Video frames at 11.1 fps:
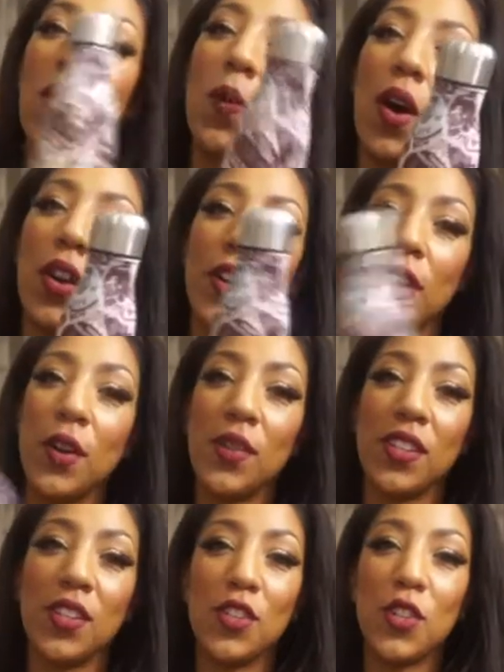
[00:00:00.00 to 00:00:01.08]
Water goes
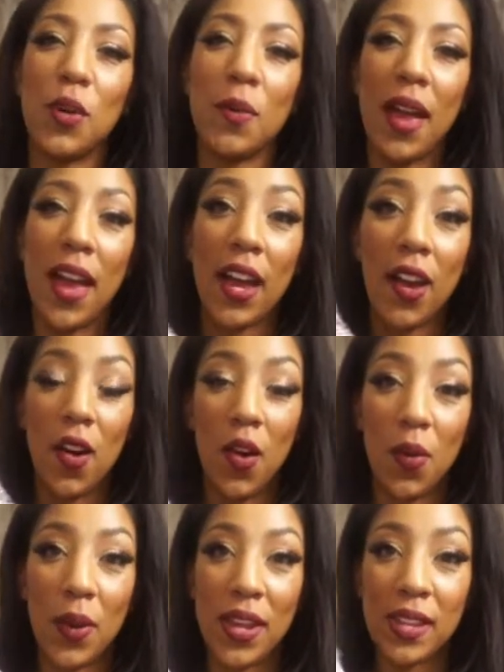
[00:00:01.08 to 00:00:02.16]
in the show bag
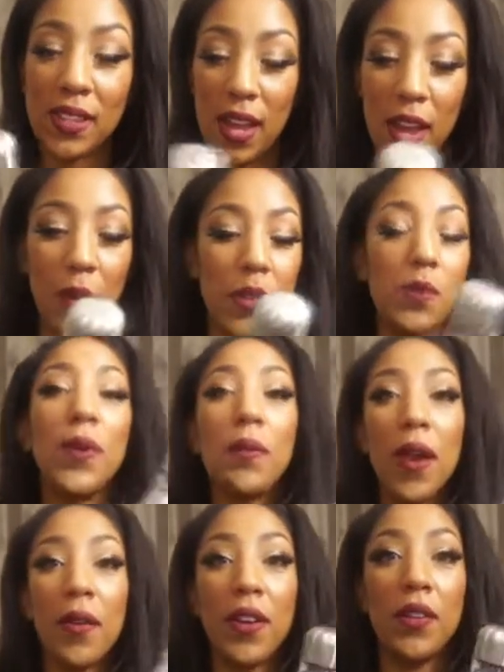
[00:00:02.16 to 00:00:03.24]
always. I always bring
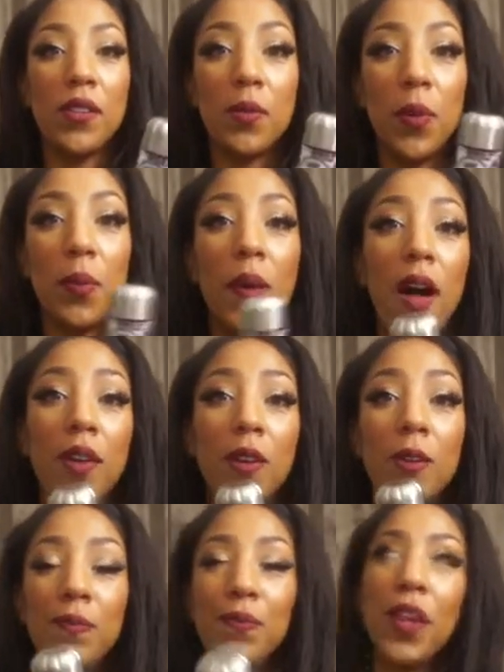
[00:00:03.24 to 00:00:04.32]
my reusable
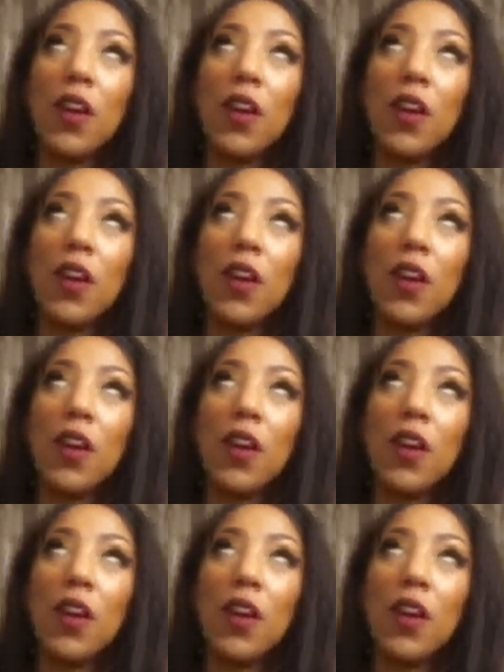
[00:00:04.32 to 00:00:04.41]
bottle.